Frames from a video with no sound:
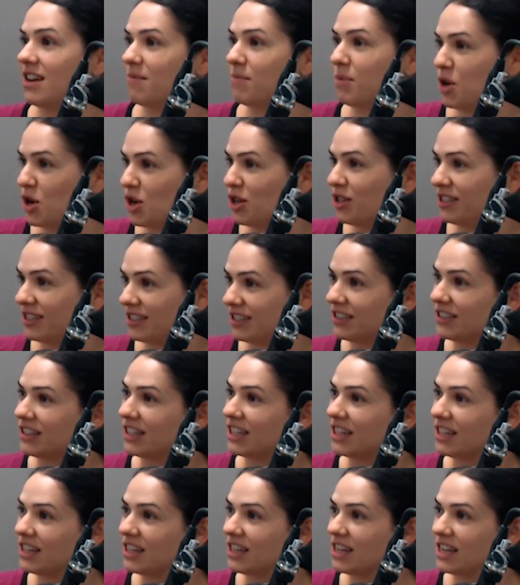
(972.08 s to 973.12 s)

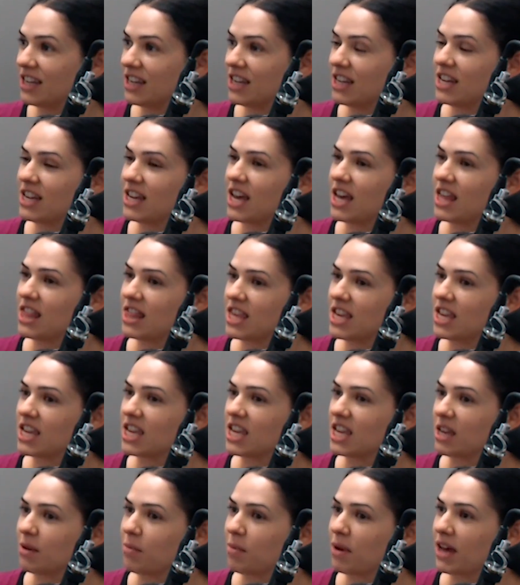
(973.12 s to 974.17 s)
personally, and
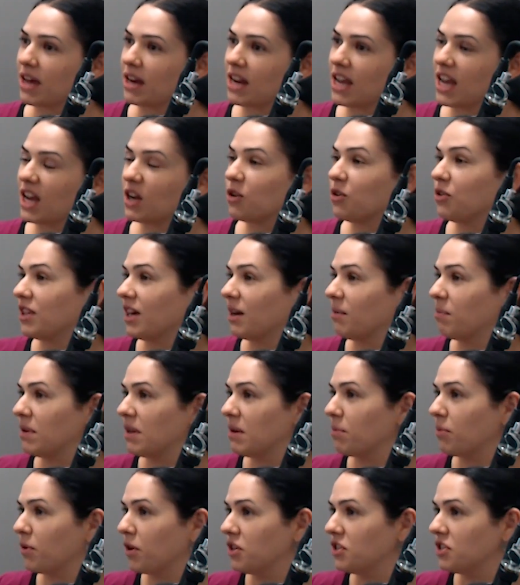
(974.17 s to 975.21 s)
thinking about how could that
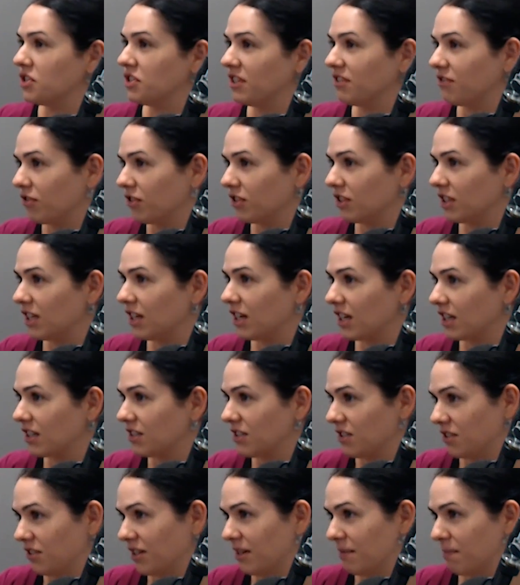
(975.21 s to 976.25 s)
be approached differently
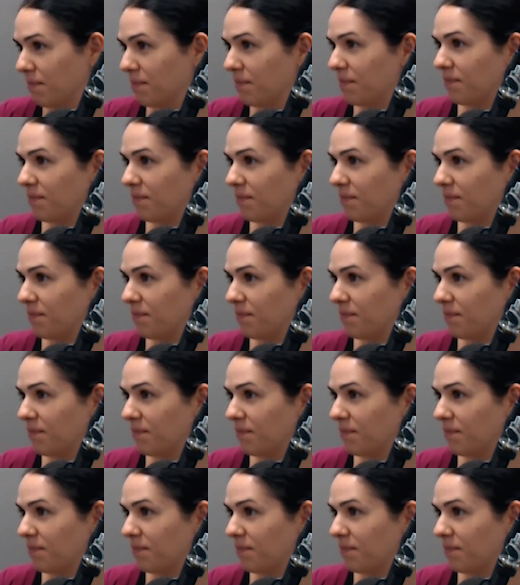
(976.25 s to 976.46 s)
next time.